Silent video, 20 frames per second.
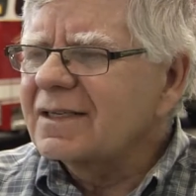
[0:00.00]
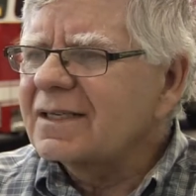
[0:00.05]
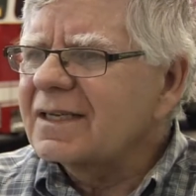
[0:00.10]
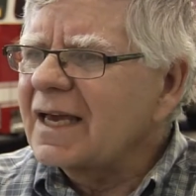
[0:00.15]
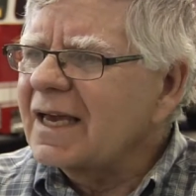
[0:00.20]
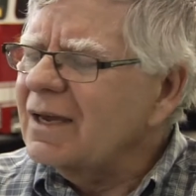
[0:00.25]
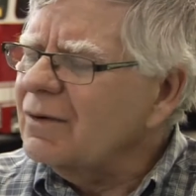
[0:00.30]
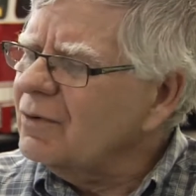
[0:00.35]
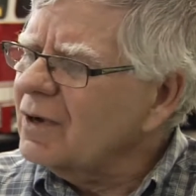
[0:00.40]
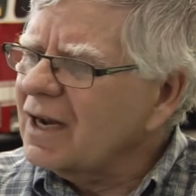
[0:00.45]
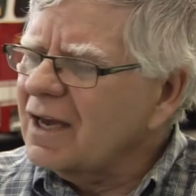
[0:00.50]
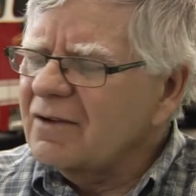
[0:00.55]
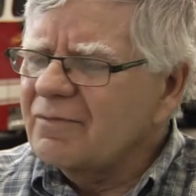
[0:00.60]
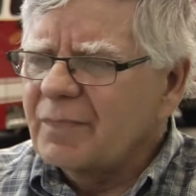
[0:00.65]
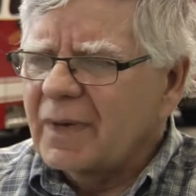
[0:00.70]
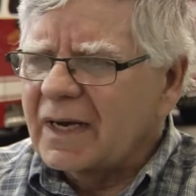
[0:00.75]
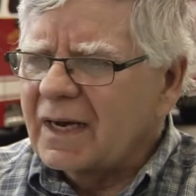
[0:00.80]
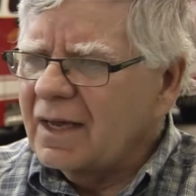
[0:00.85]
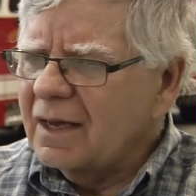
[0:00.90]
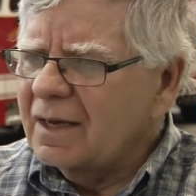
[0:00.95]
the day, when
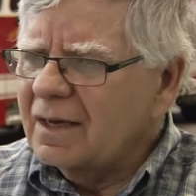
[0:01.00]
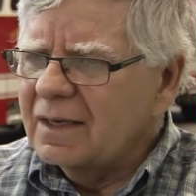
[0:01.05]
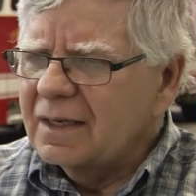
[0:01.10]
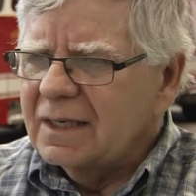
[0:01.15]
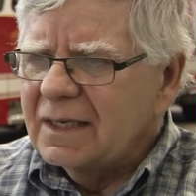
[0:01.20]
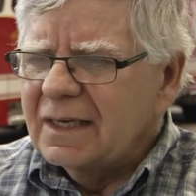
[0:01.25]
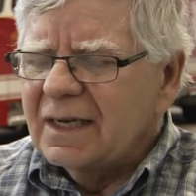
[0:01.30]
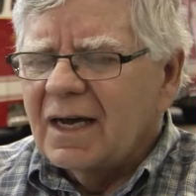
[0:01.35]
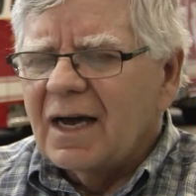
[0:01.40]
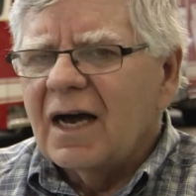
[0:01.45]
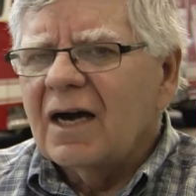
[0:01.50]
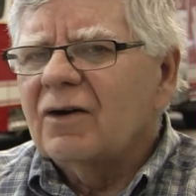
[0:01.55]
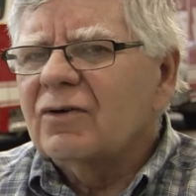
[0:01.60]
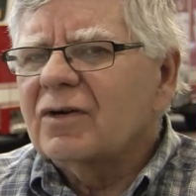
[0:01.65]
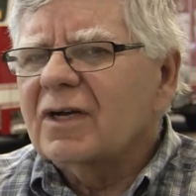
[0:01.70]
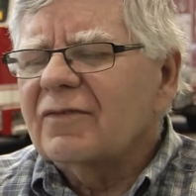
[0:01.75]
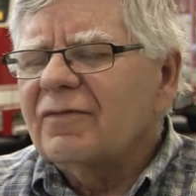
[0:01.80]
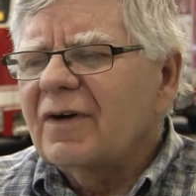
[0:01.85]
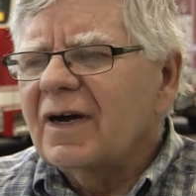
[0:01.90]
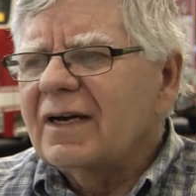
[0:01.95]
I've been
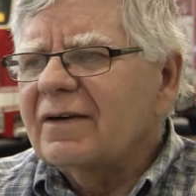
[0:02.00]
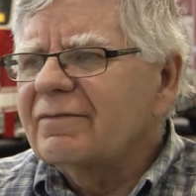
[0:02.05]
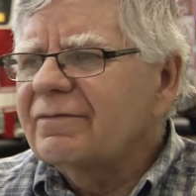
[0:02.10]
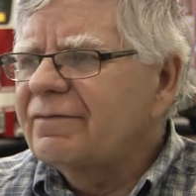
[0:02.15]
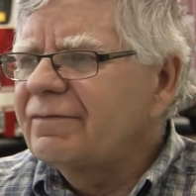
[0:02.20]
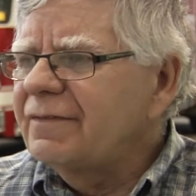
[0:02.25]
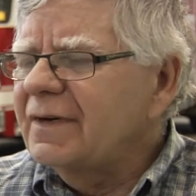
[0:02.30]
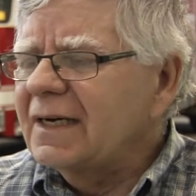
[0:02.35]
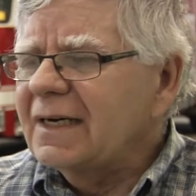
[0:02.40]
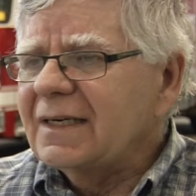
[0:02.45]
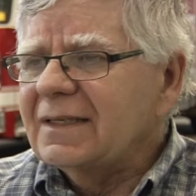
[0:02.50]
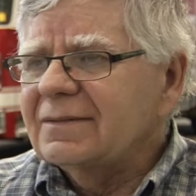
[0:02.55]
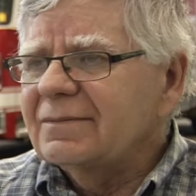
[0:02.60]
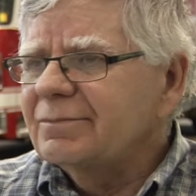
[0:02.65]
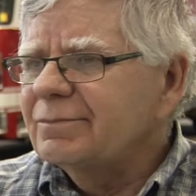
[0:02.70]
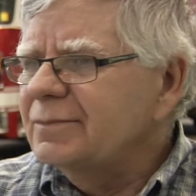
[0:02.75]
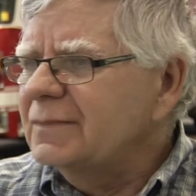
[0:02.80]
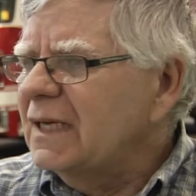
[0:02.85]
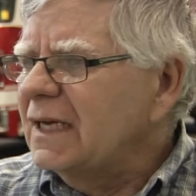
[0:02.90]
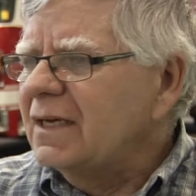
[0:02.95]
out, if I've
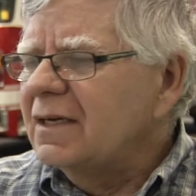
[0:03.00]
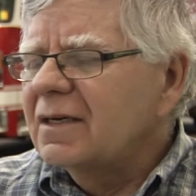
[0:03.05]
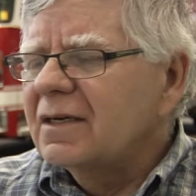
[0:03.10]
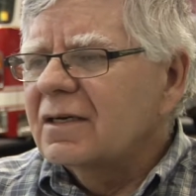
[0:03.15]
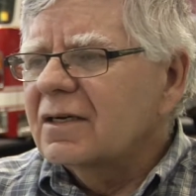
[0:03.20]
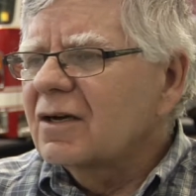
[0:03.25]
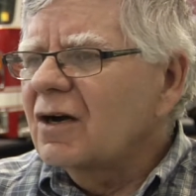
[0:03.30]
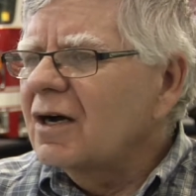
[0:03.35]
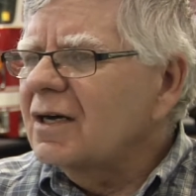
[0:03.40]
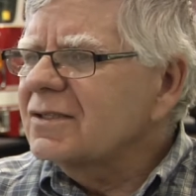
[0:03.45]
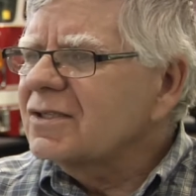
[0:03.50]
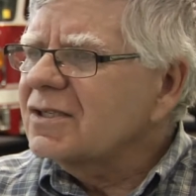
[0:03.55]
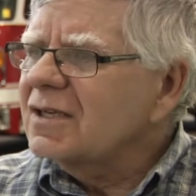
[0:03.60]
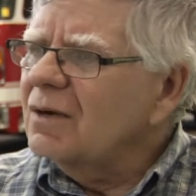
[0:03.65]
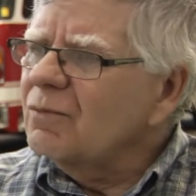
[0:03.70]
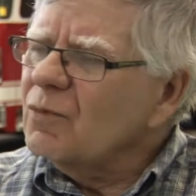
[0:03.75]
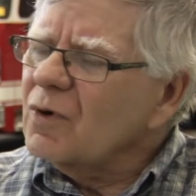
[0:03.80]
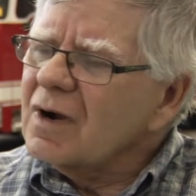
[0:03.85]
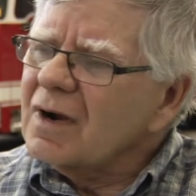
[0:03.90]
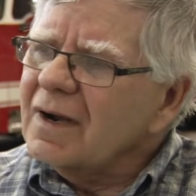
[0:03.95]
gone
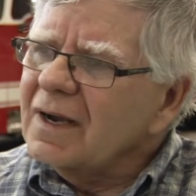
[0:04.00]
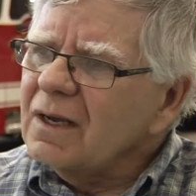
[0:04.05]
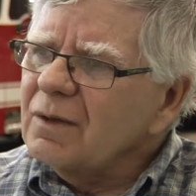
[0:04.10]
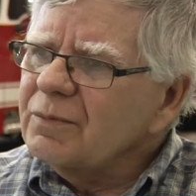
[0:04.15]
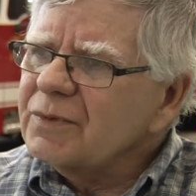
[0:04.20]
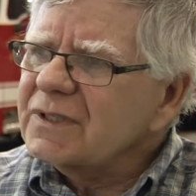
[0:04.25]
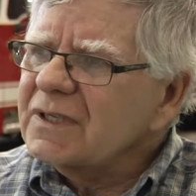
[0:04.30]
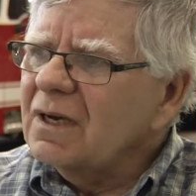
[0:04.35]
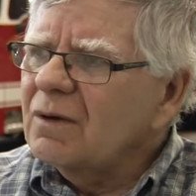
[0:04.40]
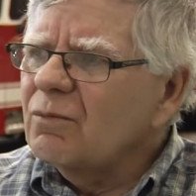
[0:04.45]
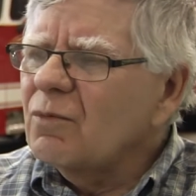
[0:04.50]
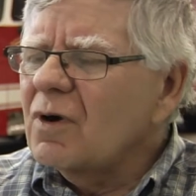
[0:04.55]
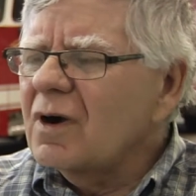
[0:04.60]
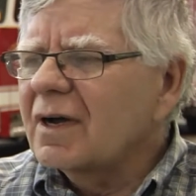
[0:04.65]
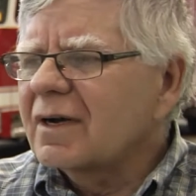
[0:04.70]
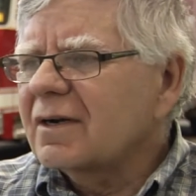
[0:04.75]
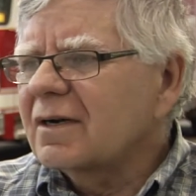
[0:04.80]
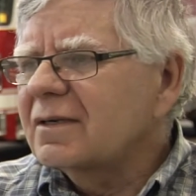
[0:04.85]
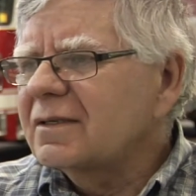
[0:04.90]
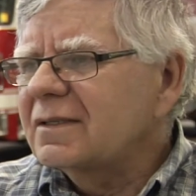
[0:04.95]
somewhere, helped
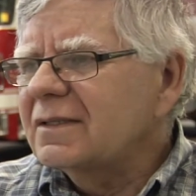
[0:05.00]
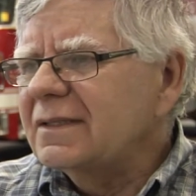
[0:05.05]
someone, or